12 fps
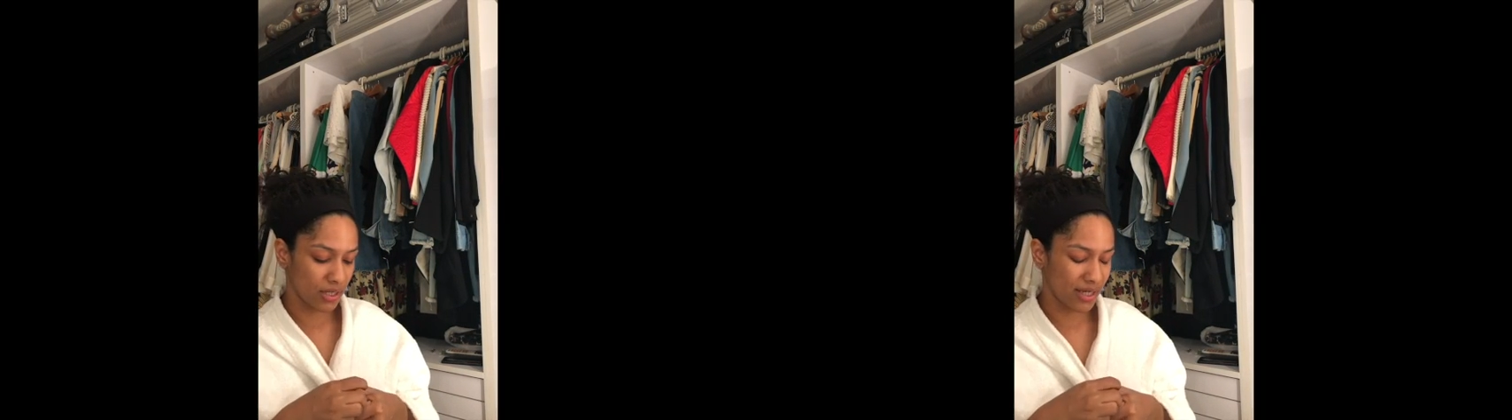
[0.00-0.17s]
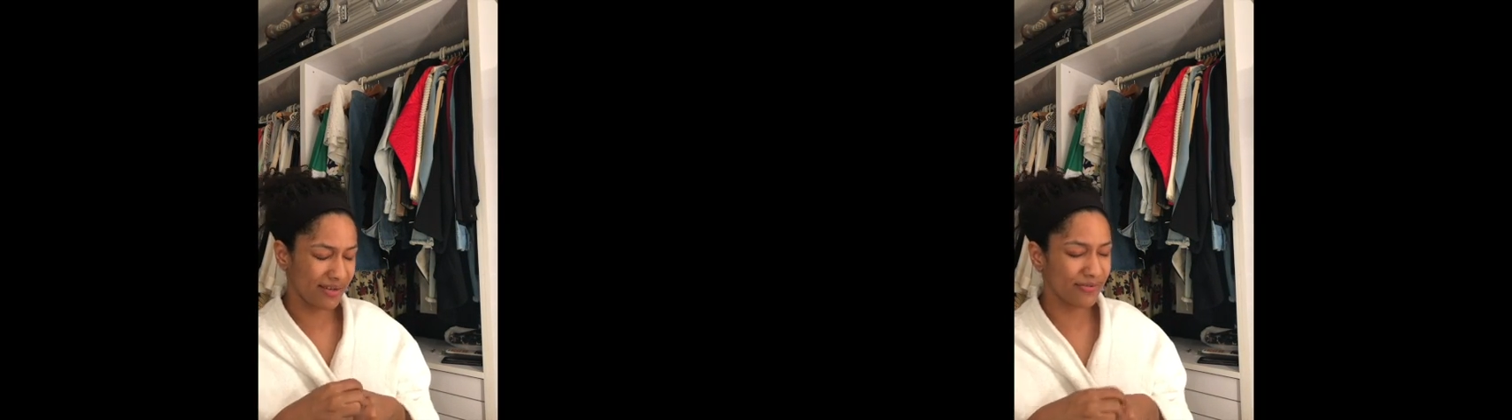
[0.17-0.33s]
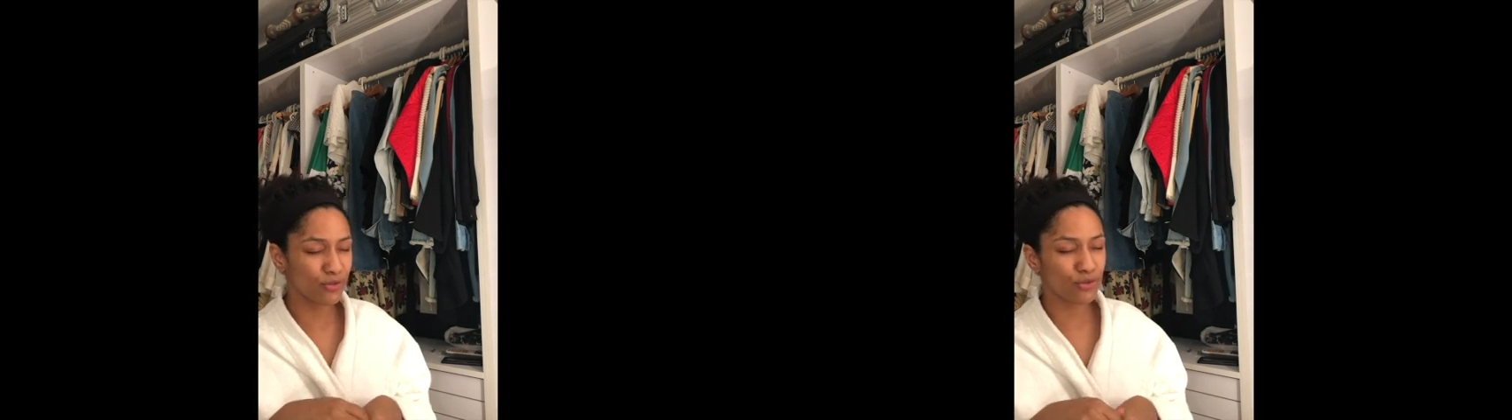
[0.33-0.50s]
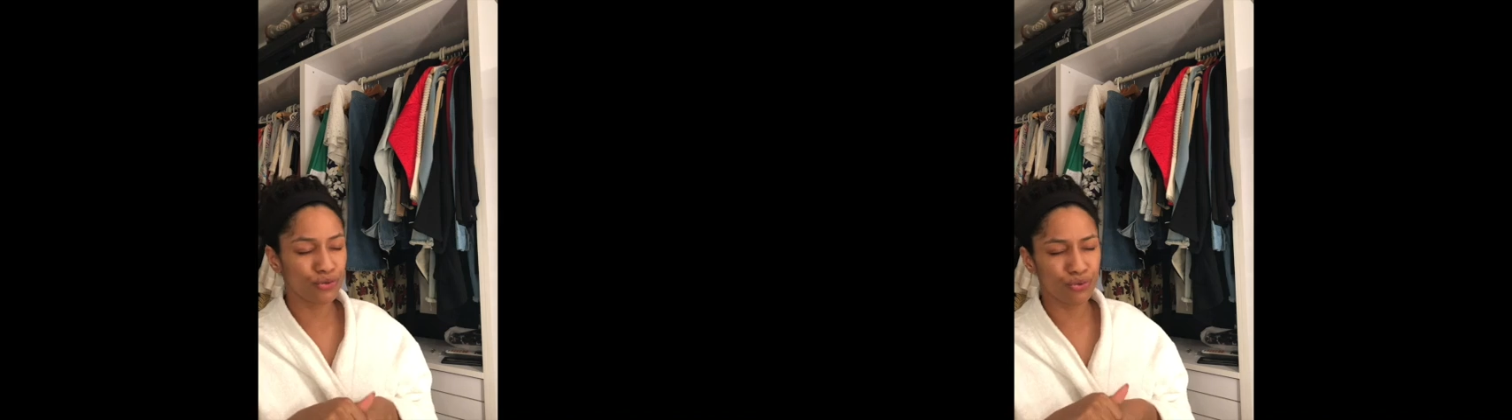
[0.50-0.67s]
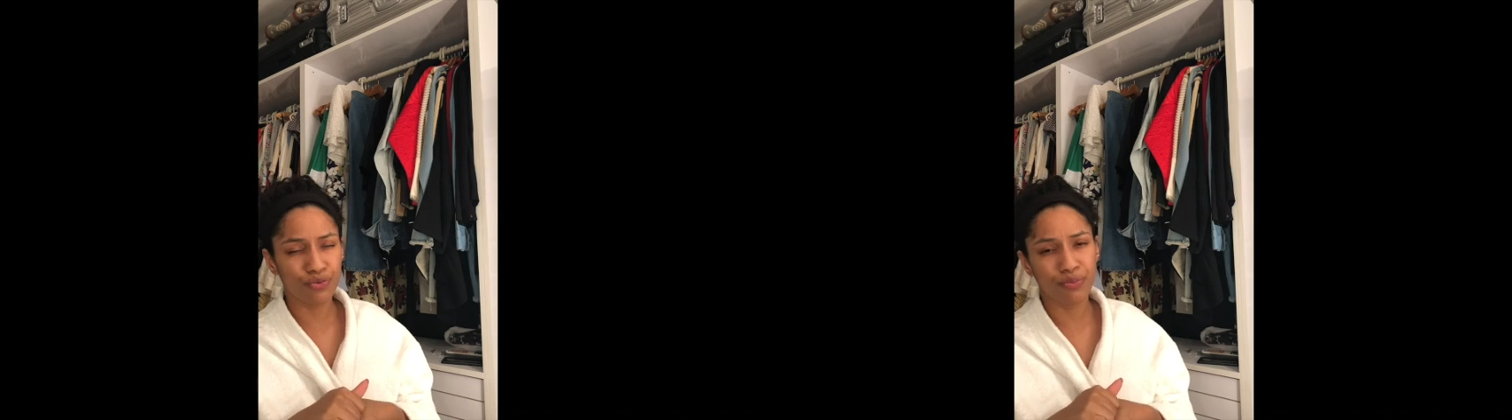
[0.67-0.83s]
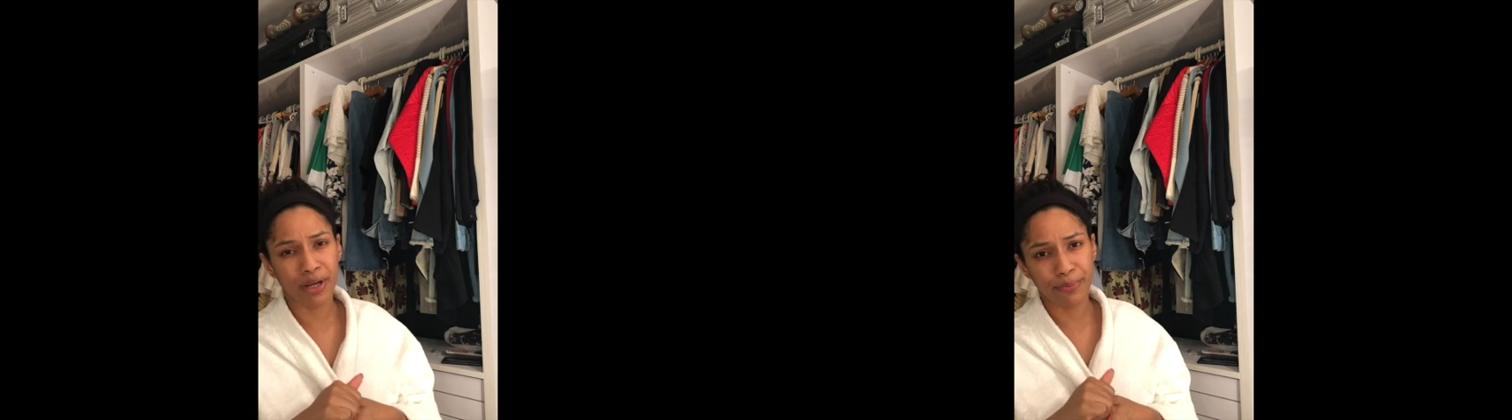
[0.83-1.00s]
I never used to
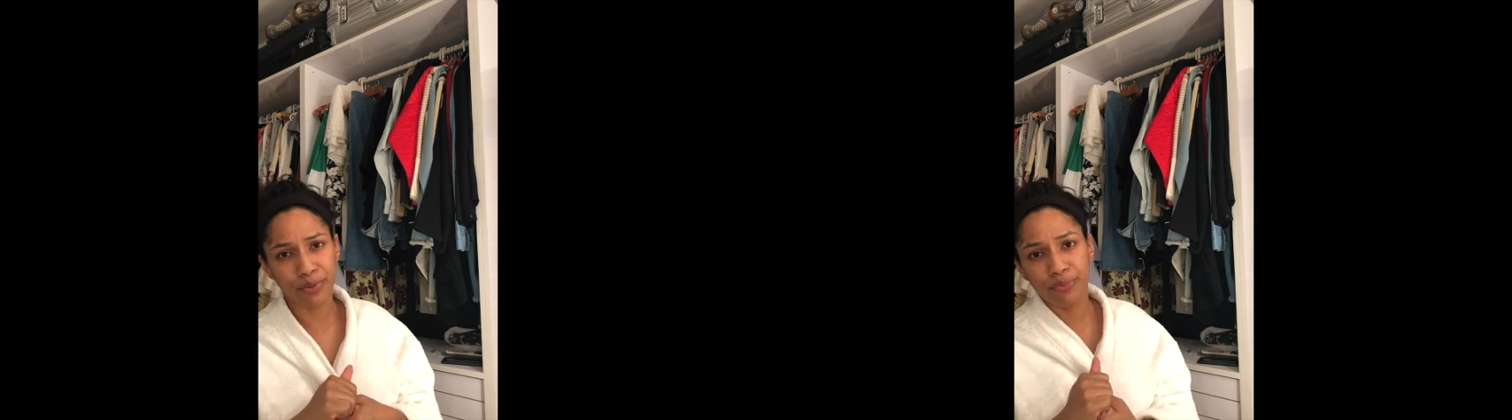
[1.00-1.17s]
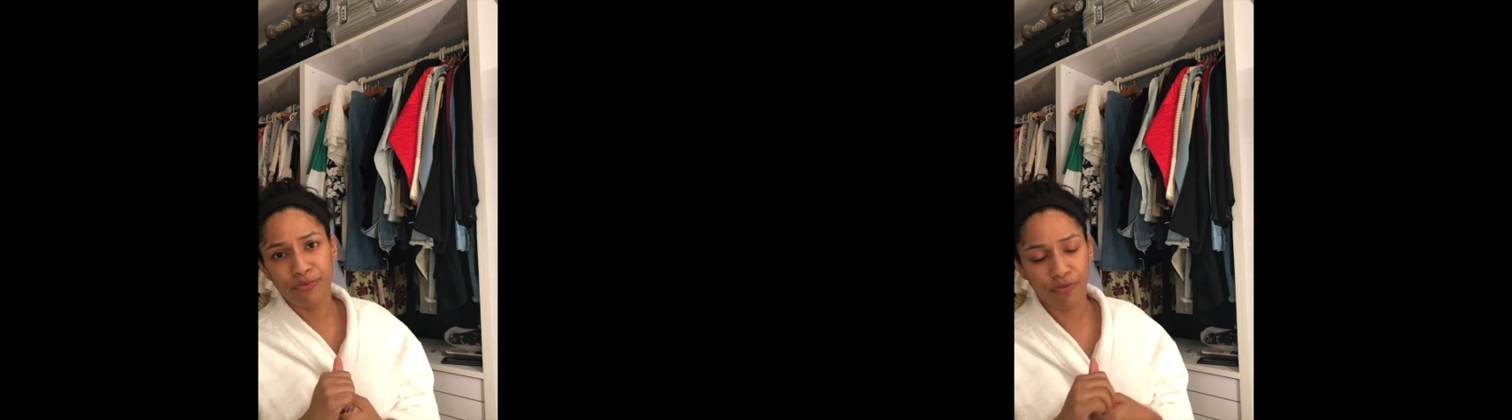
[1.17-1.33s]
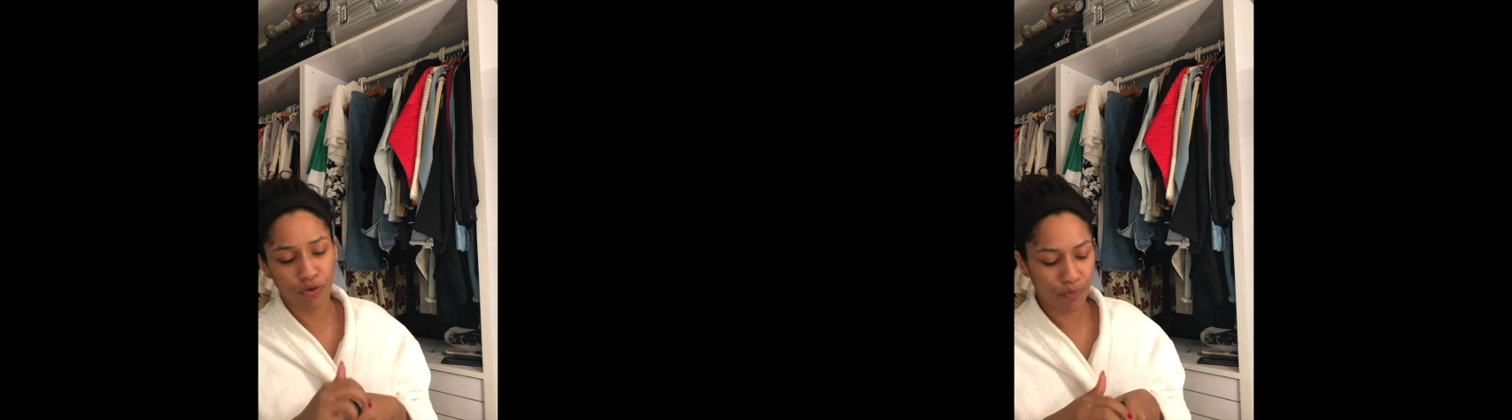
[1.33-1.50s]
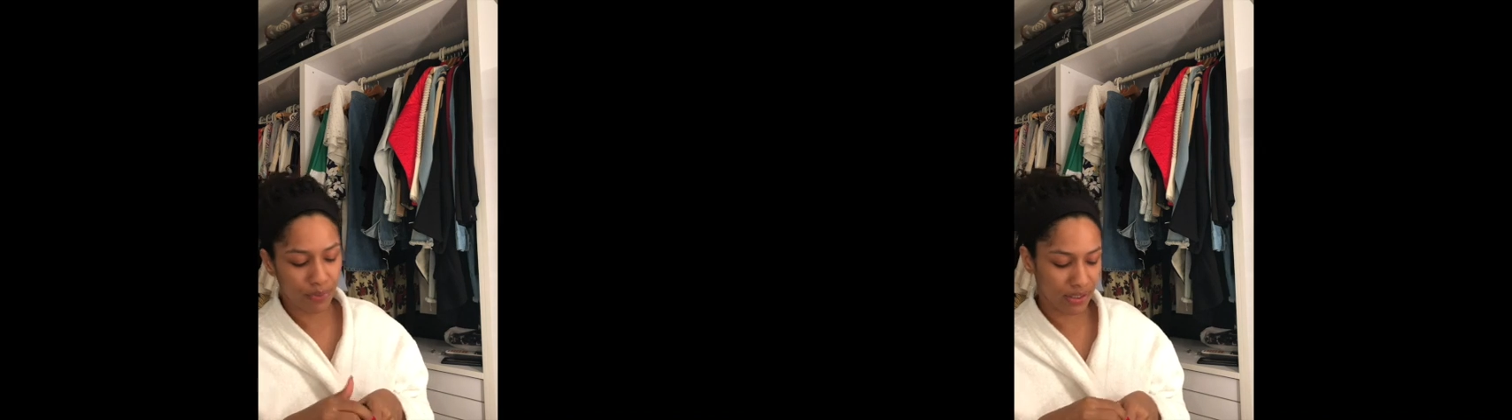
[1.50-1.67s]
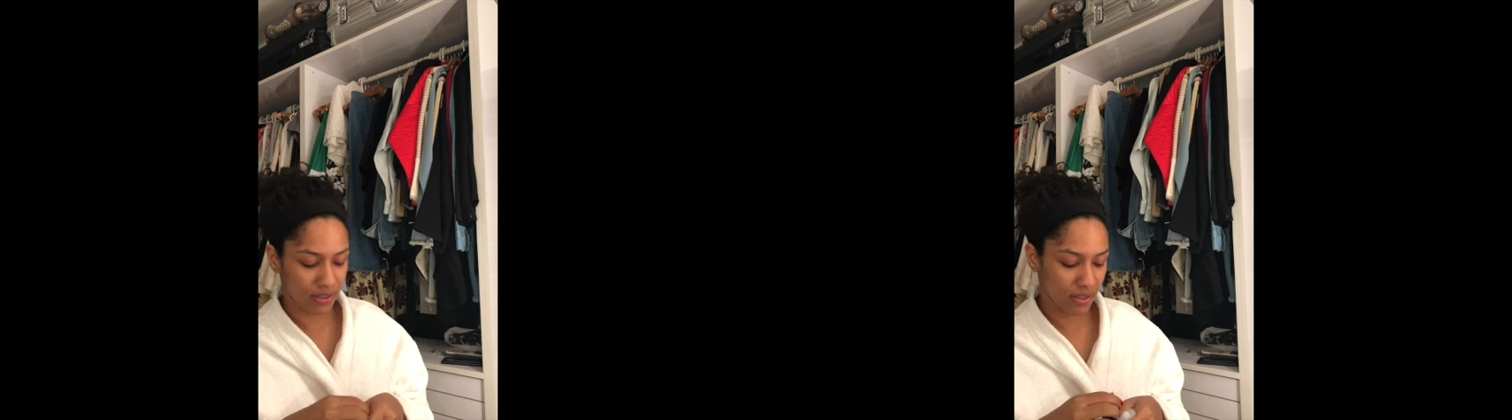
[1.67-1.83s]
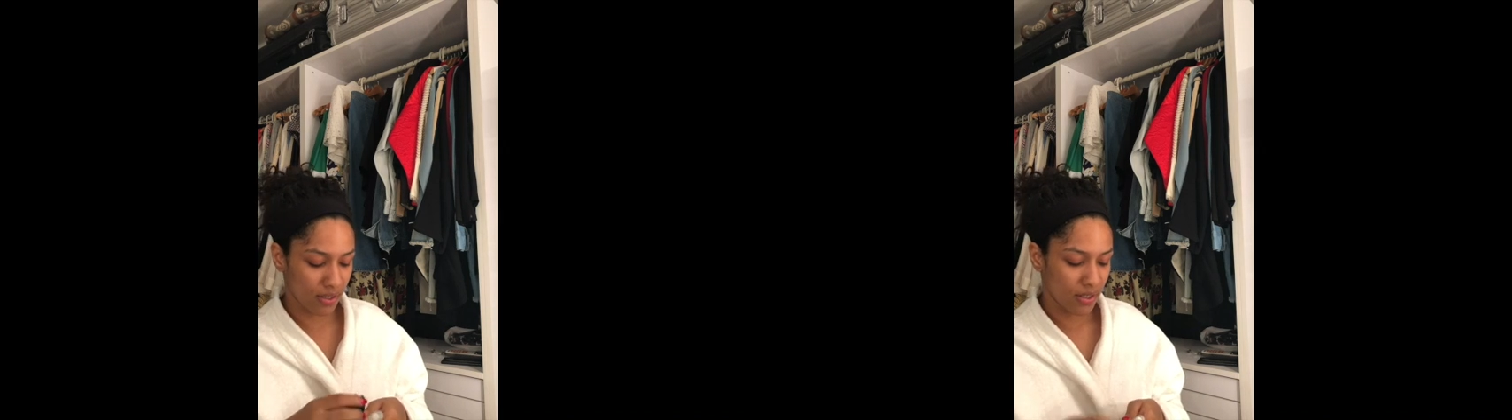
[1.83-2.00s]
use primer before, but